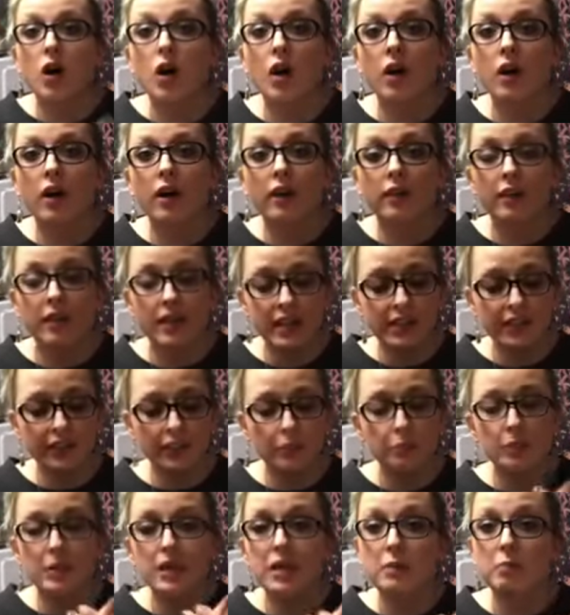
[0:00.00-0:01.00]
are things
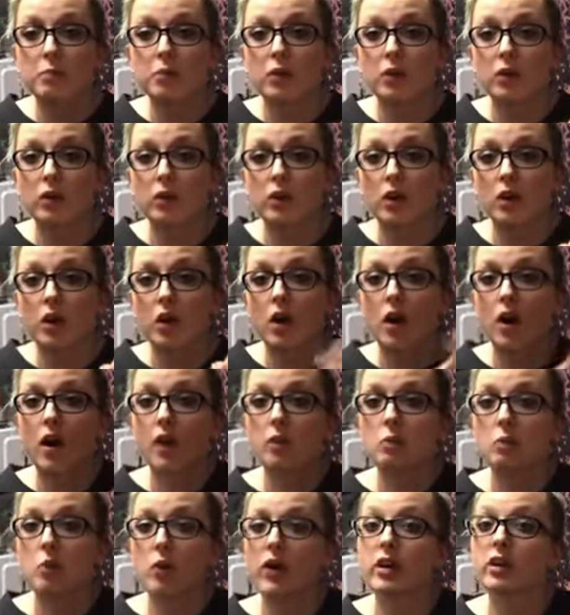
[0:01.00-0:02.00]
that people
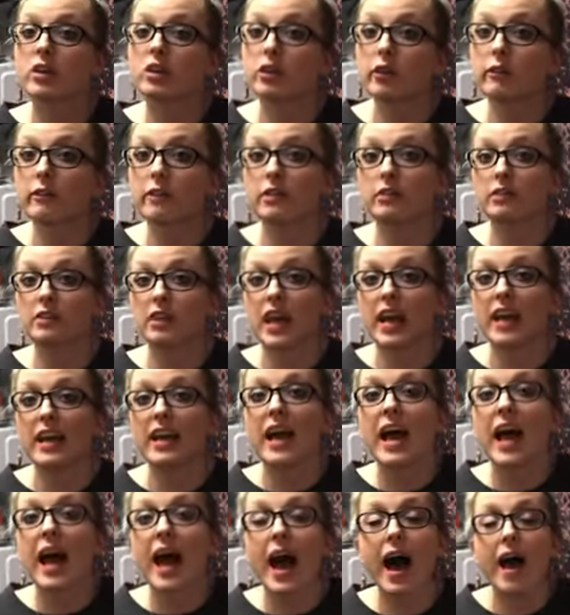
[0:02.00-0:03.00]
on the more conservative side
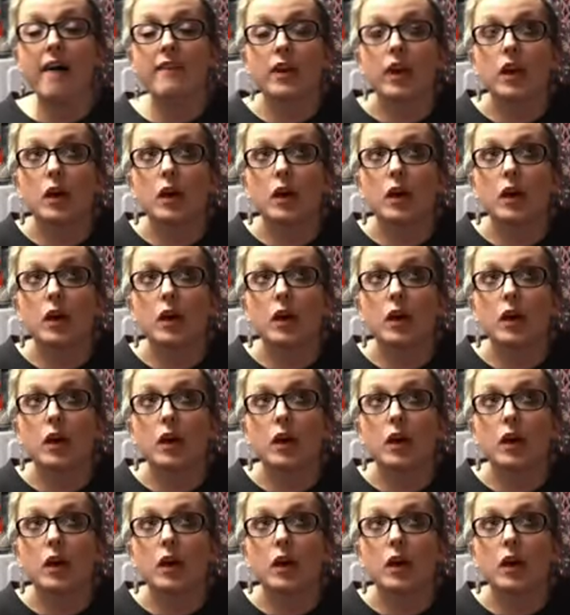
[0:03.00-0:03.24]
have